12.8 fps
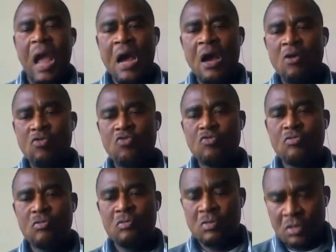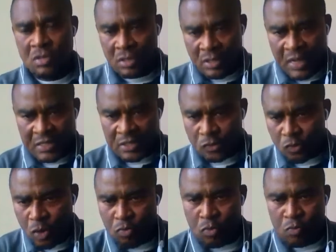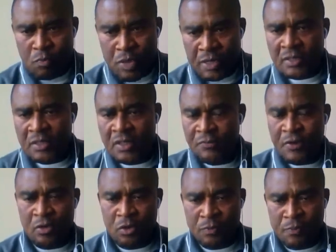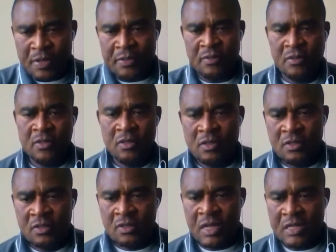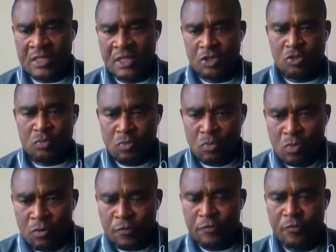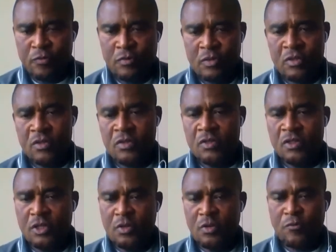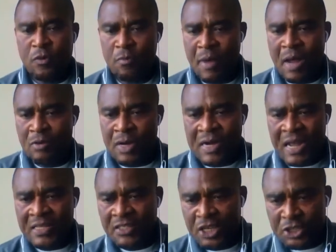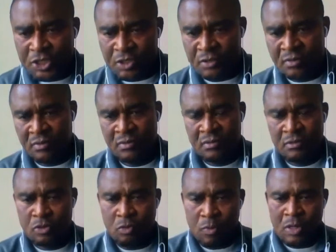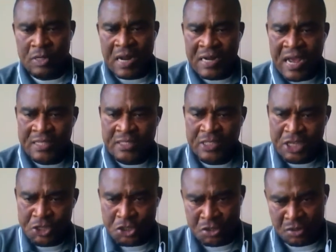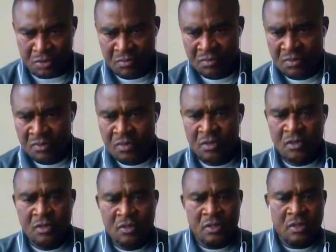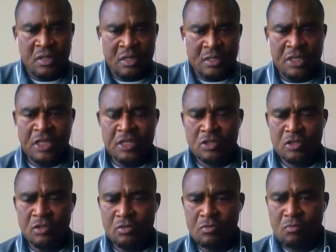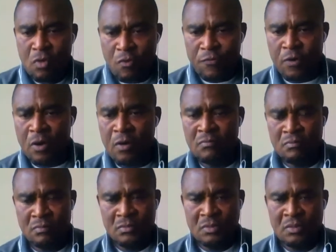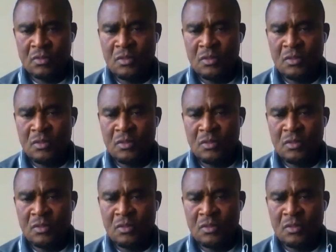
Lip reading: angle. That is what we mean development. That is, you move from manualization to modernization. That is, you move from